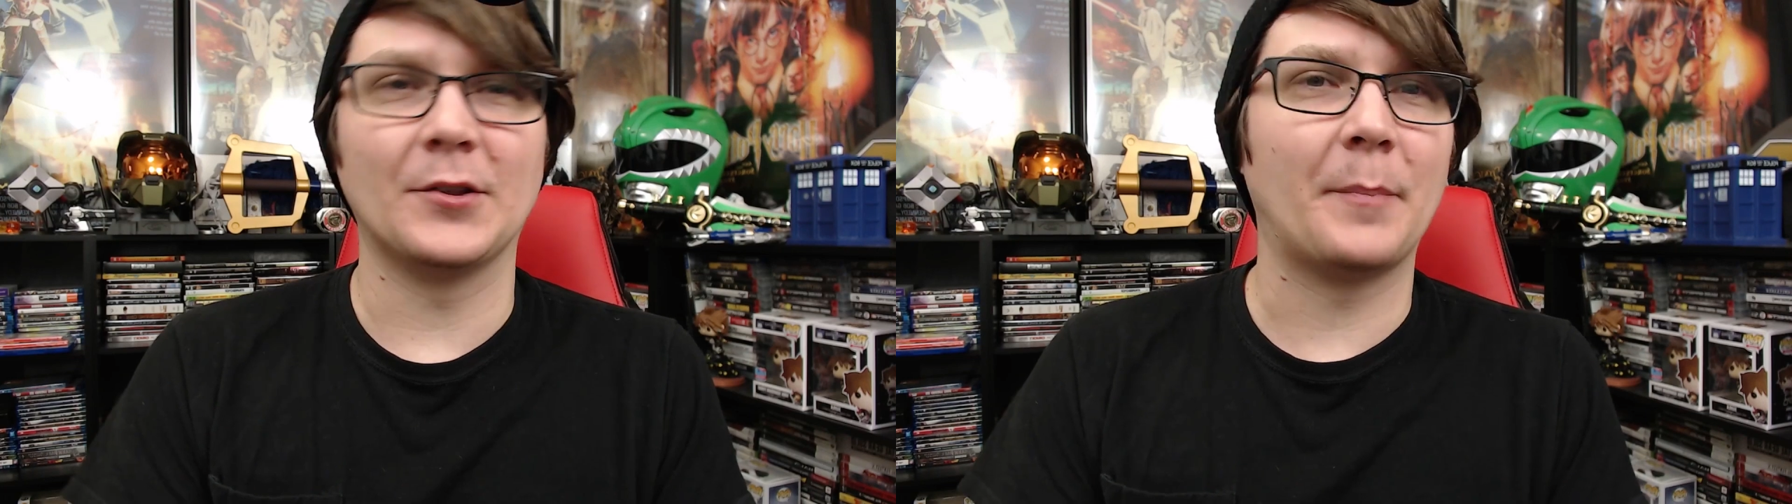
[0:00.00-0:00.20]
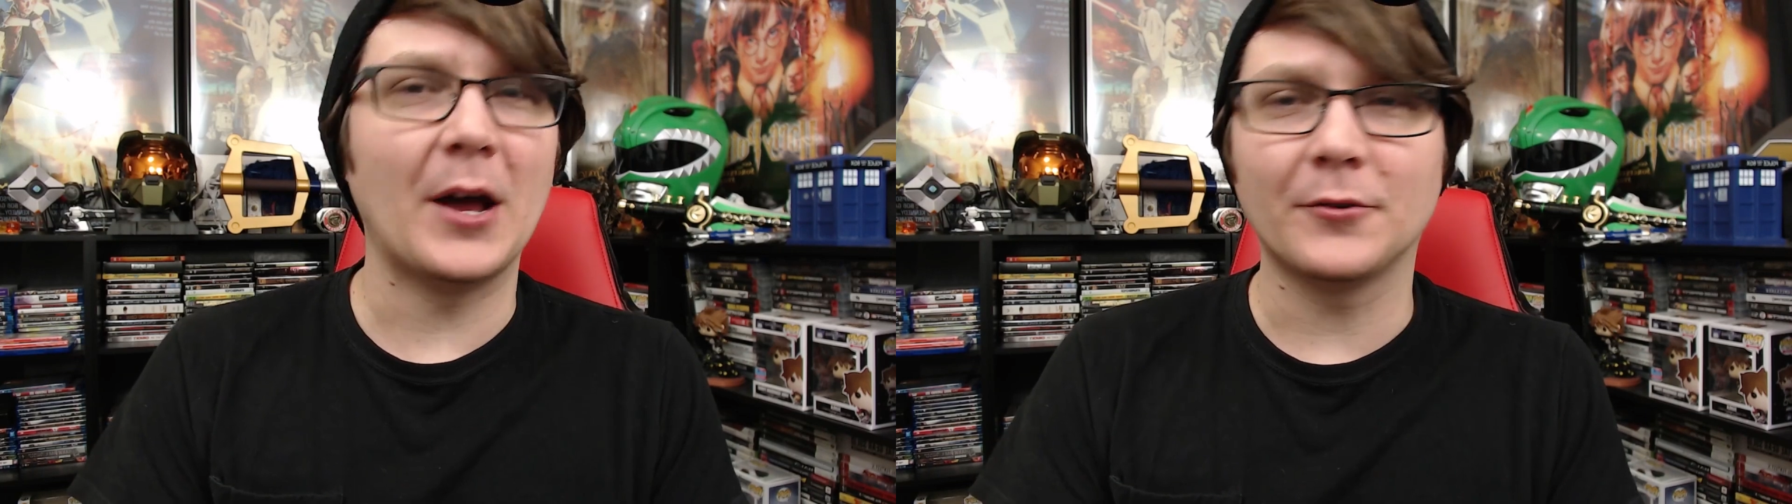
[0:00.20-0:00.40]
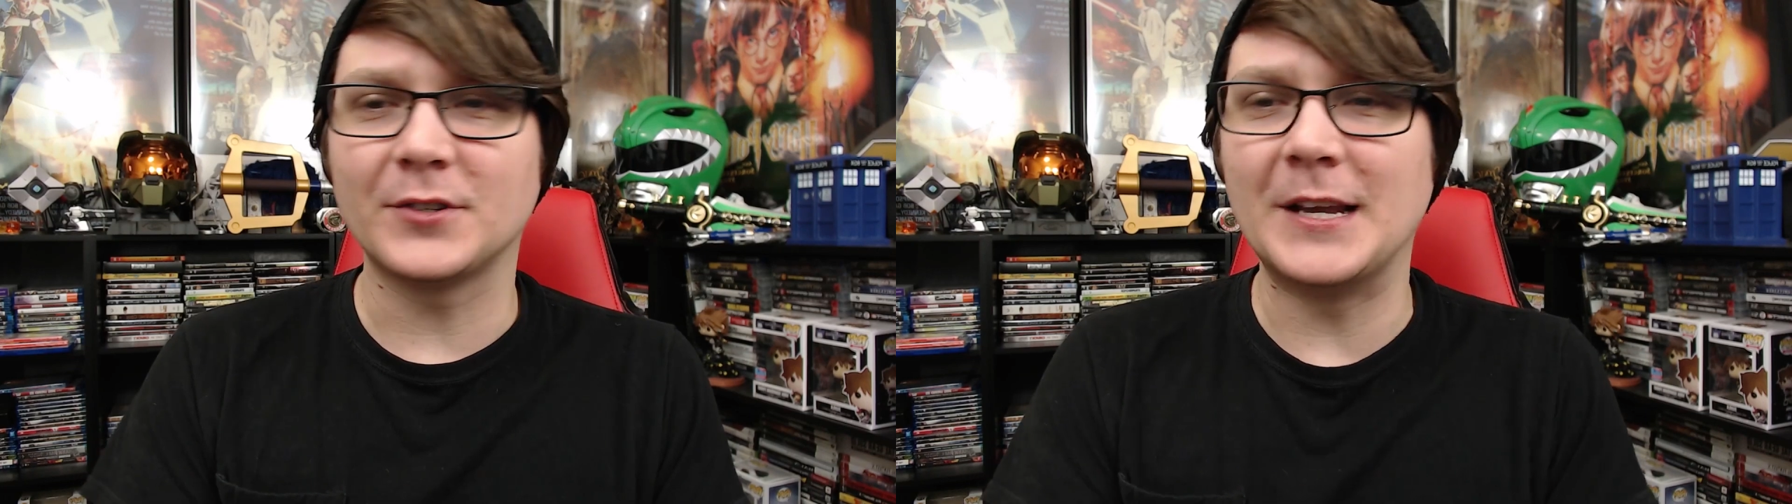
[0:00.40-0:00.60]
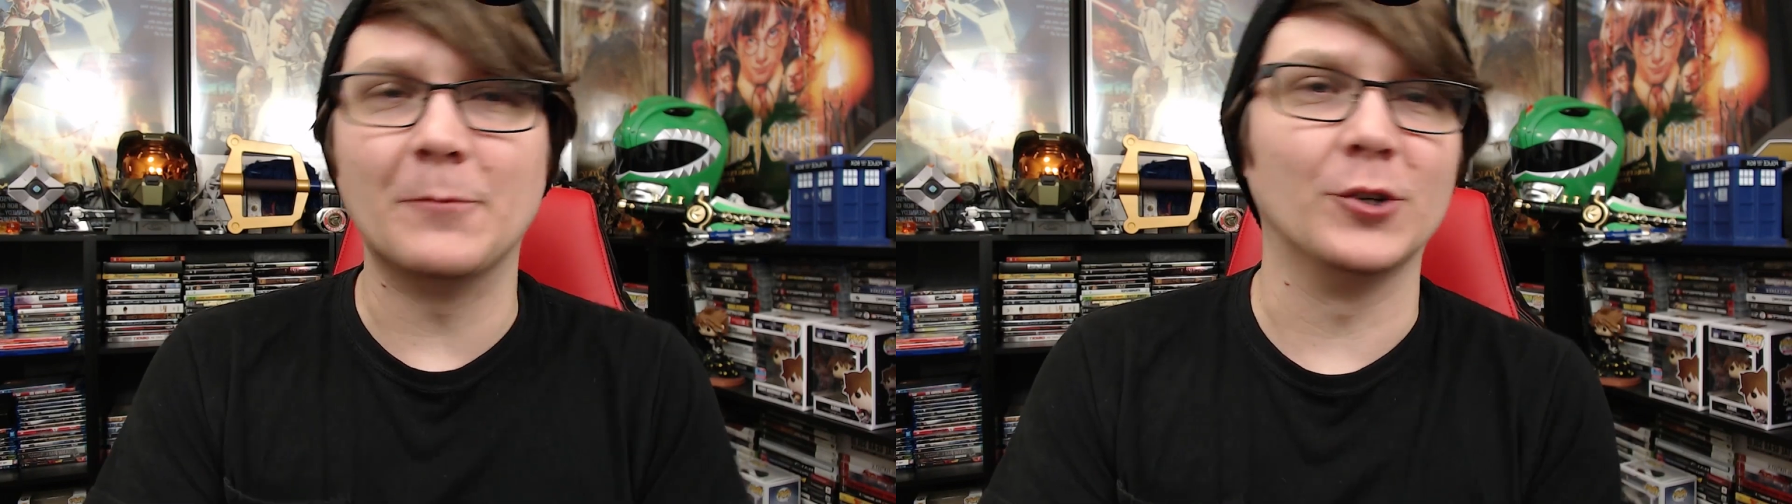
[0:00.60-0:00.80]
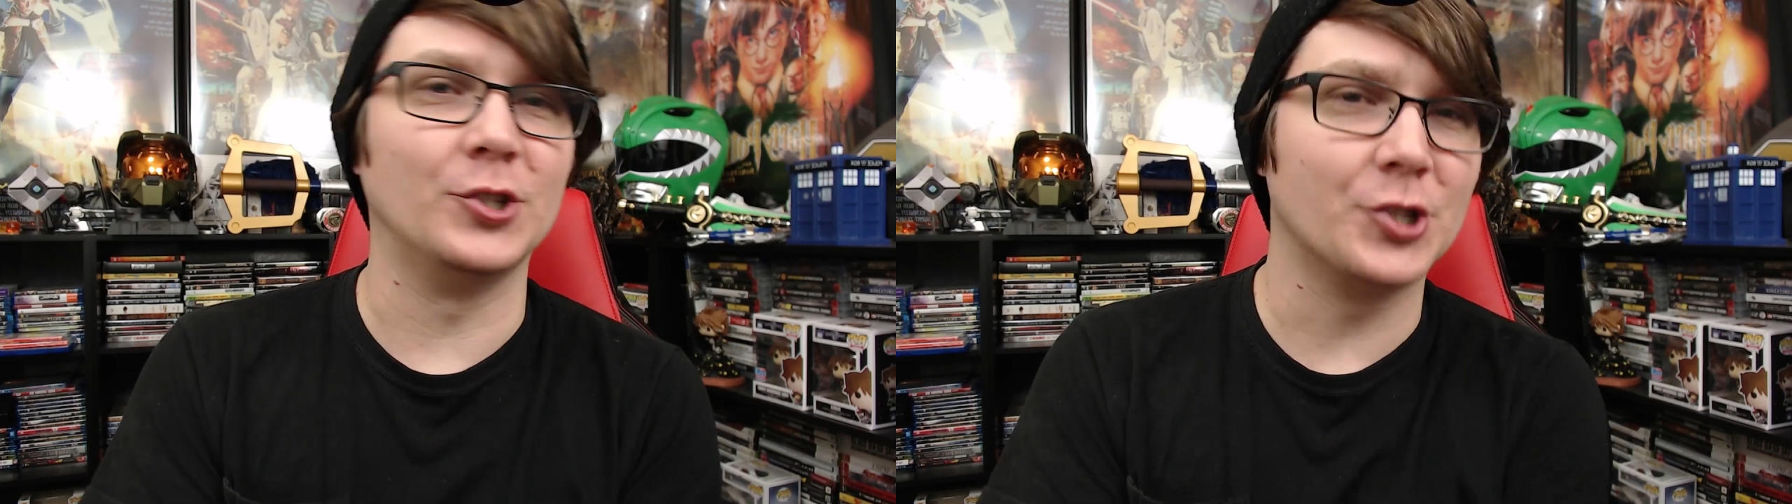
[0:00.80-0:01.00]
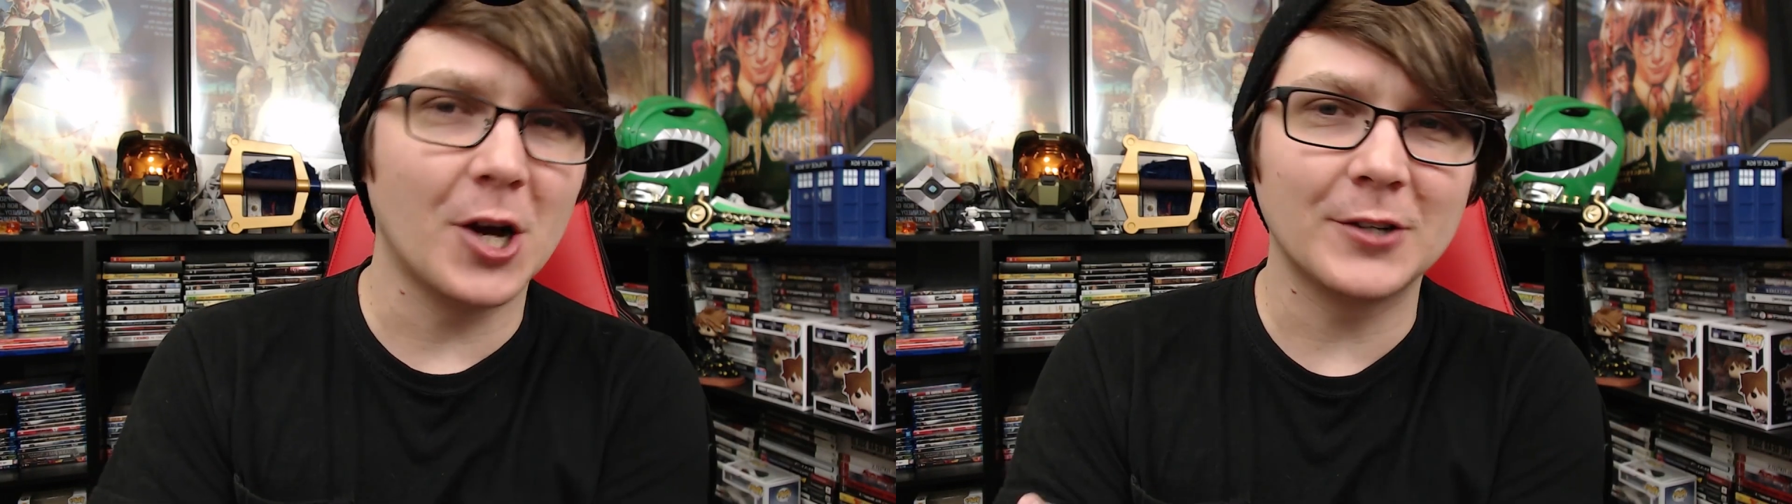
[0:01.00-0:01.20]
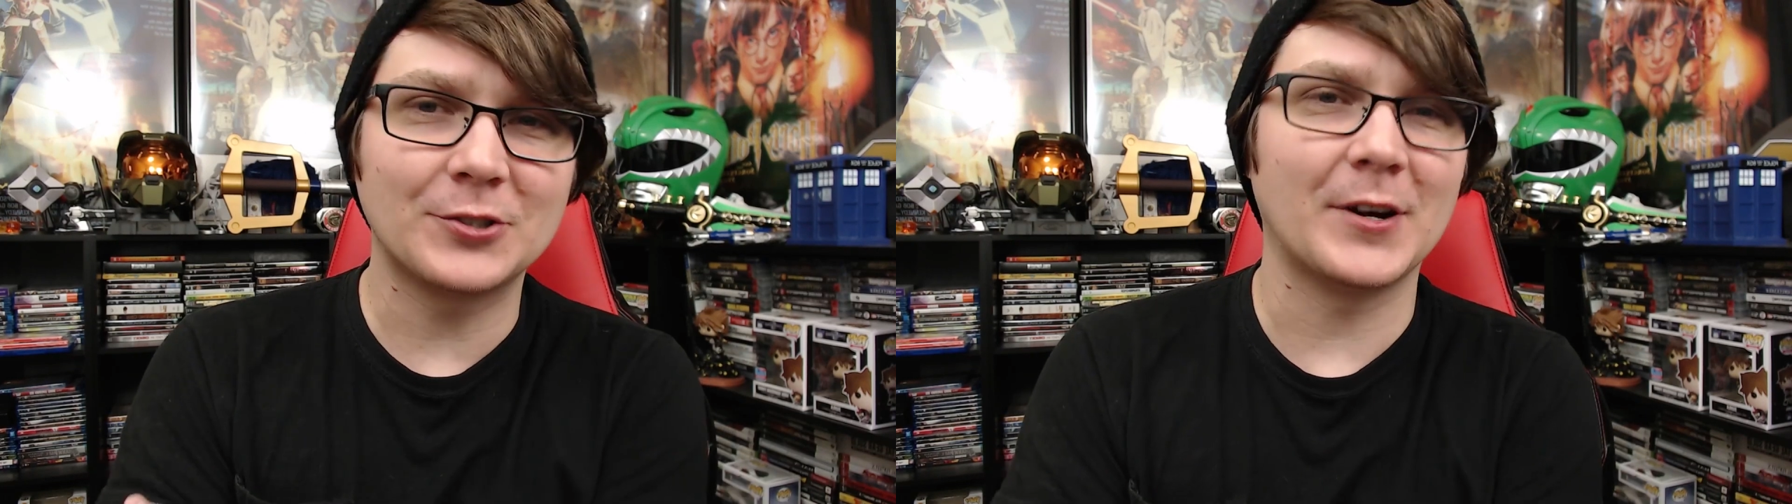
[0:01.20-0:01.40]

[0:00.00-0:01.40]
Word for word: they're pelting him with junk,